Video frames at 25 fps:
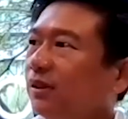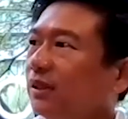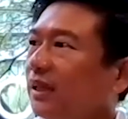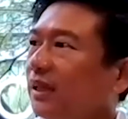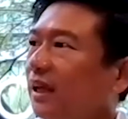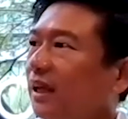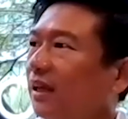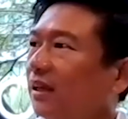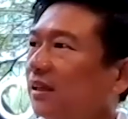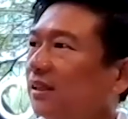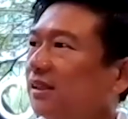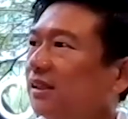
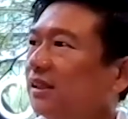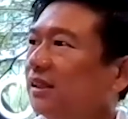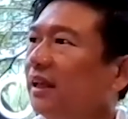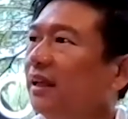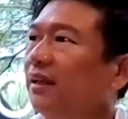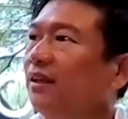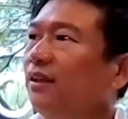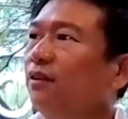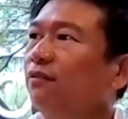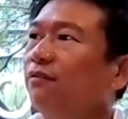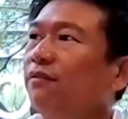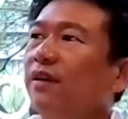What else?
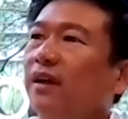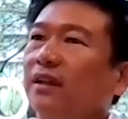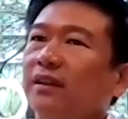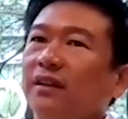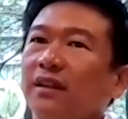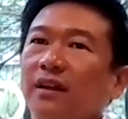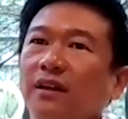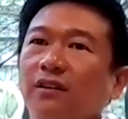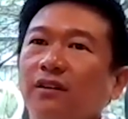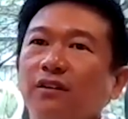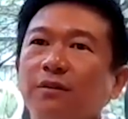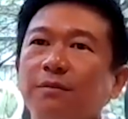Then you've
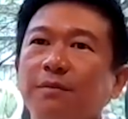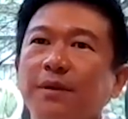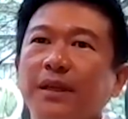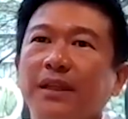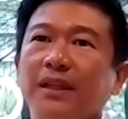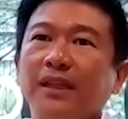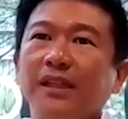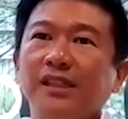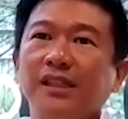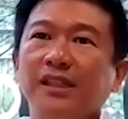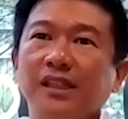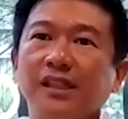got the
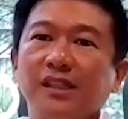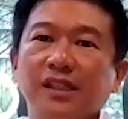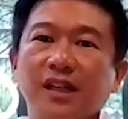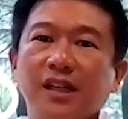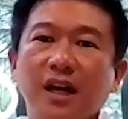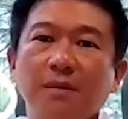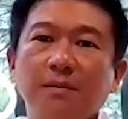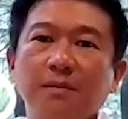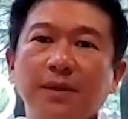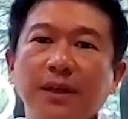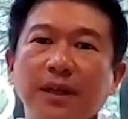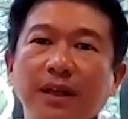remittances
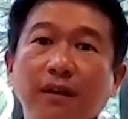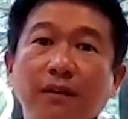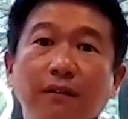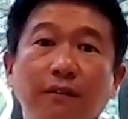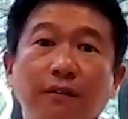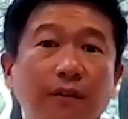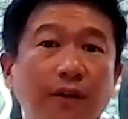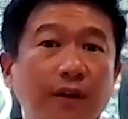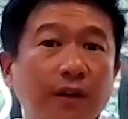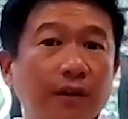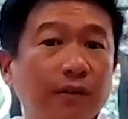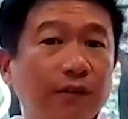coming
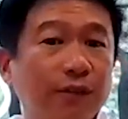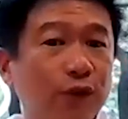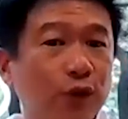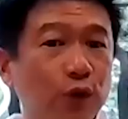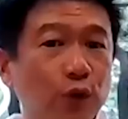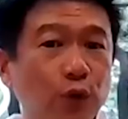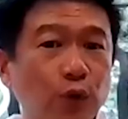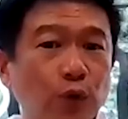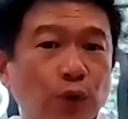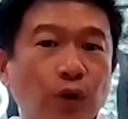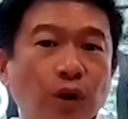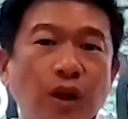
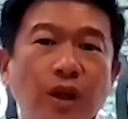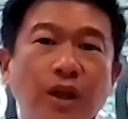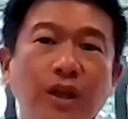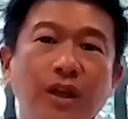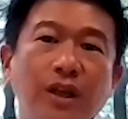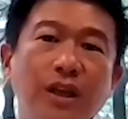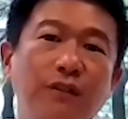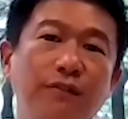through.